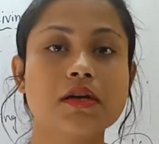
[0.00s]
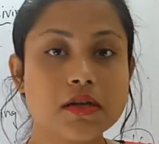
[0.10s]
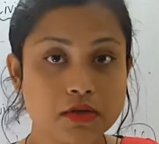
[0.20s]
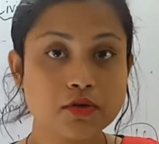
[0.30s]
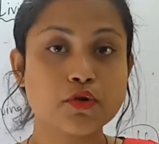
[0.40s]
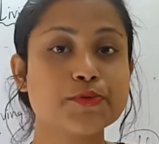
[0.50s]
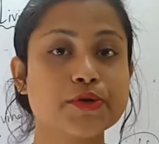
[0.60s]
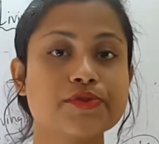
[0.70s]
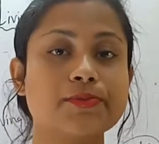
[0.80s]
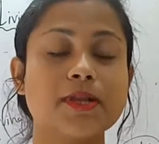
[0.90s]
groups of
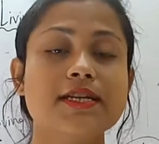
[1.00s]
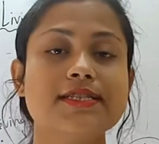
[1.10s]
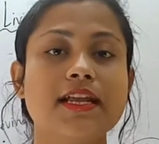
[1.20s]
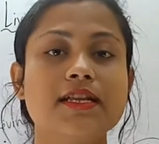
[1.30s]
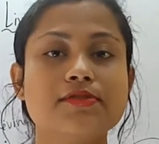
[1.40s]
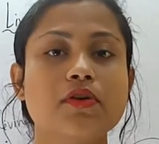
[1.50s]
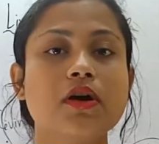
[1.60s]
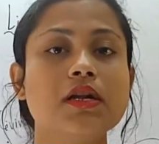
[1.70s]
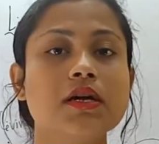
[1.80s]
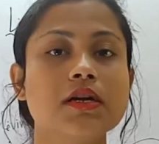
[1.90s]
similar cells is called
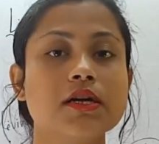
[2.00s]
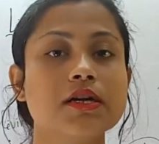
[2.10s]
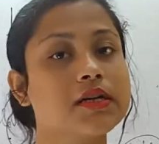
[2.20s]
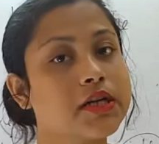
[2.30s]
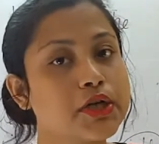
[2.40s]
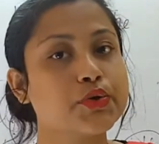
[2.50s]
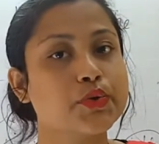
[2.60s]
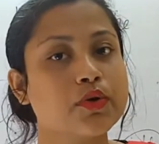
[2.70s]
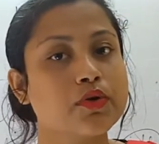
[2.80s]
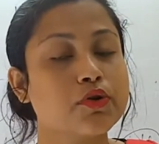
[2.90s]
tissue.
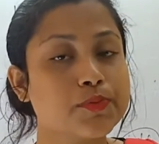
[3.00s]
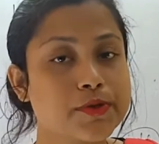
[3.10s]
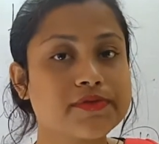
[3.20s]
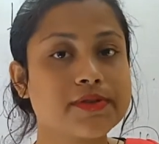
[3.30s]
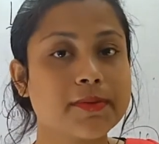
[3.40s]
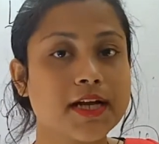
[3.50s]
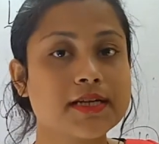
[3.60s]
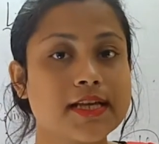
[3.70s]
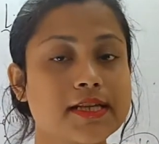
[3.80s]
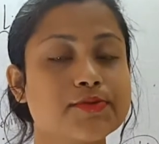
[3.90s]
Groups of similar
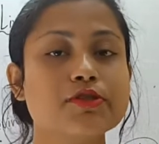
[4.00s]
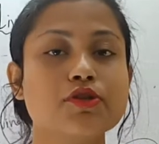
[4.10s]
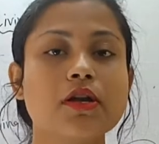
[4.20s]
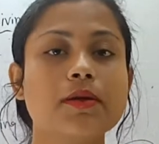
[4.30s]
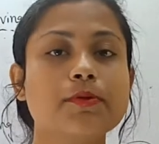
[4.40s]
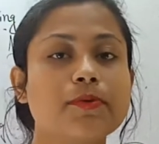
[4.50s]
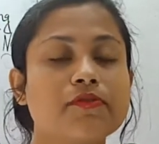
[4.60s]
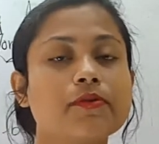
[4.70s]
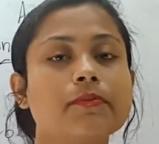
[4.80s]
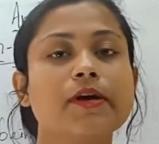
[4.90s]
cells which join up to
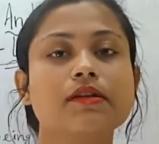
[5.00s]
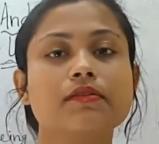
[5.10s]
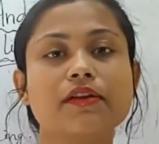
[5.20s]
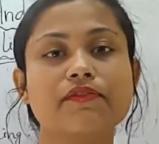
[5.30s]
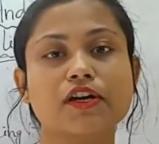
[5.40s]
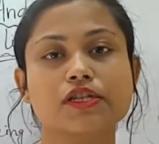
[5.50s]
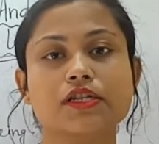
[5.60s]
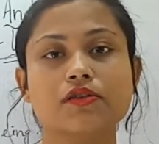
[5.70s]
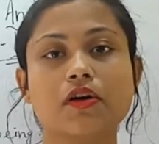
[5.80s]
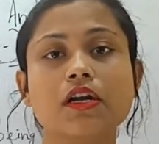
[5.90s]
perform a particular function is
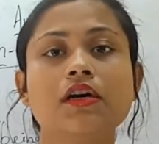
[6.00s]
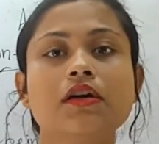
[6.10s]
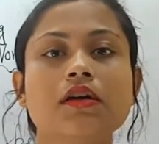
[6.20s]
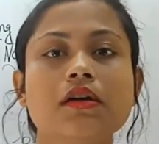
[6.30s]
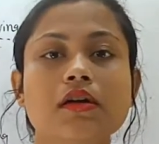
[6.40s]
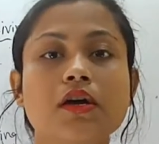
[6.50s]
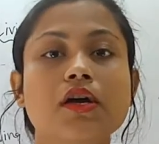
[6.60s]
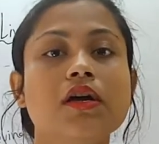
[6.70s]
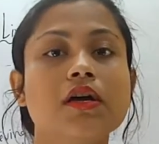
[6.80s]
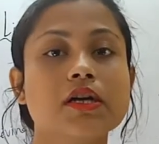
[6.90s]
called
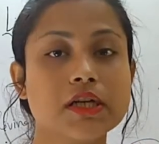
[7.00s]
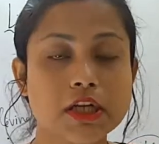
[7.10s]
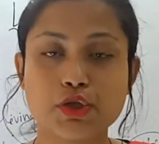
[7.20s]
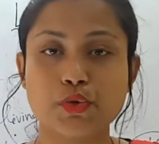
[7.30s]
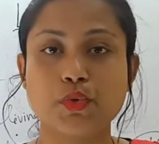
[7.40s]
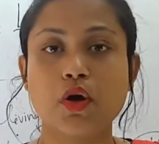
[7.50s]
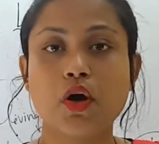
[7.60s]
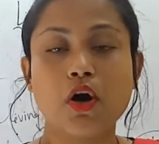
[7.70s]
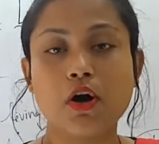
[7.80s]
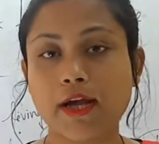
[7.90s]
tissue.
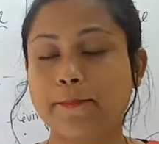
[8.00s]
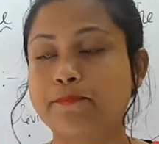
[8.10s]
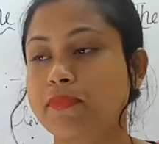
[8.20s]
Okay.